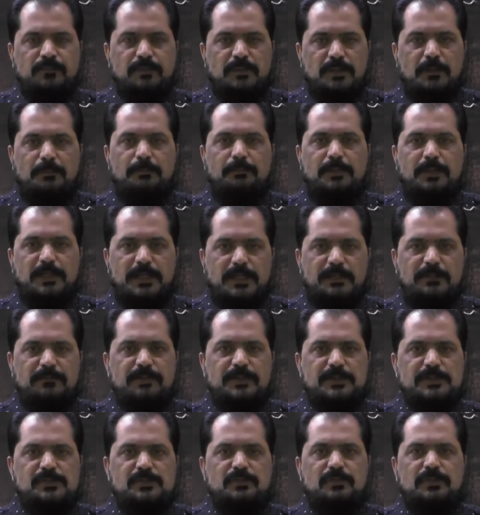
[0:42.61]
the blood
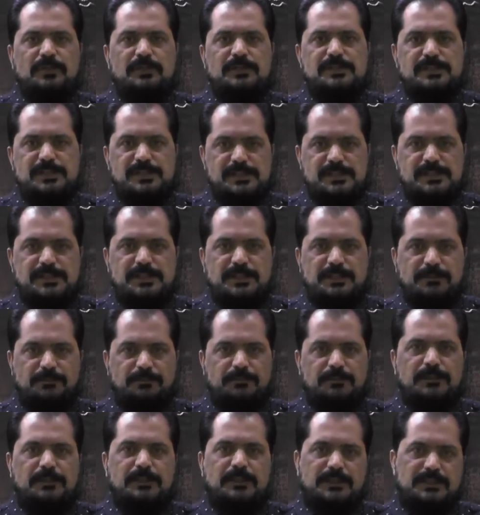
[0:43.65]
vascular system
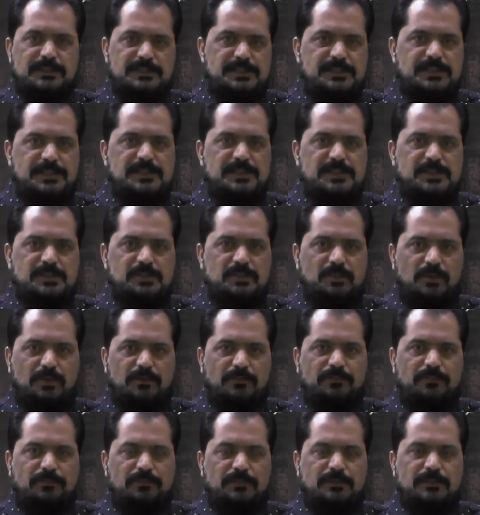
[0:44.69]
consists
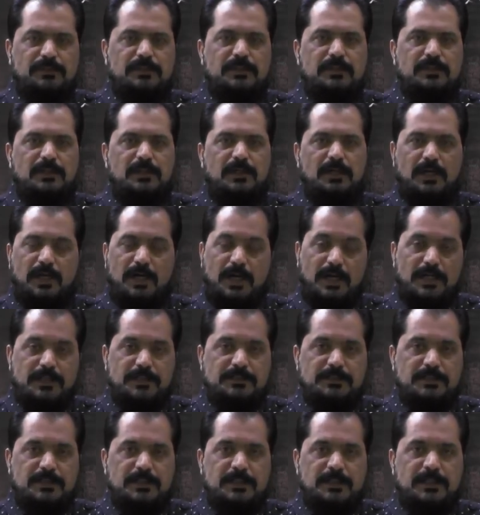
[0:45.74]
of
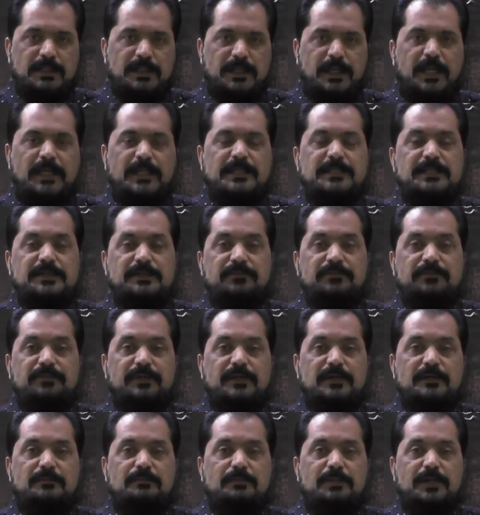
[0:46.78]
heart and
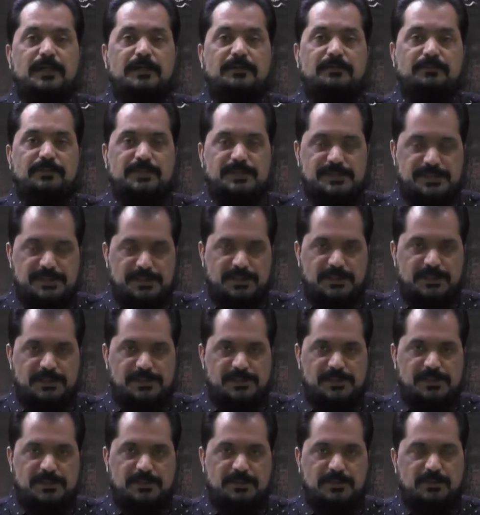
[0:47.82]
different blood
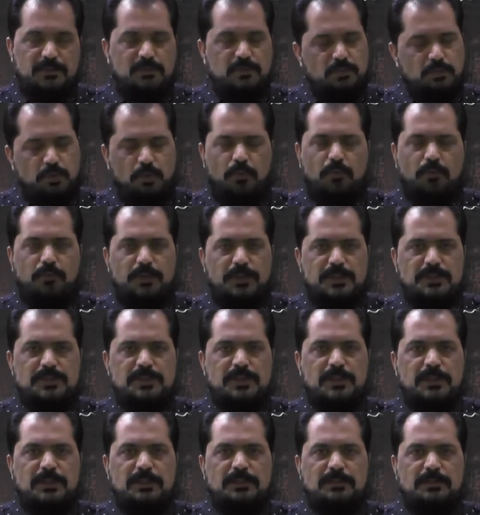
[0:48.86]
vessels through
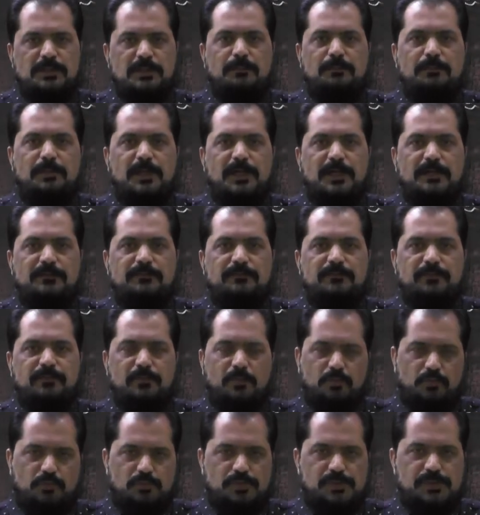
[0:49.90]
which the blood
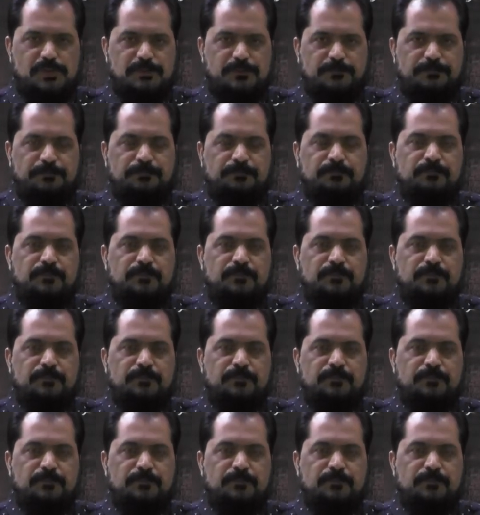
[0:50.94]
flows.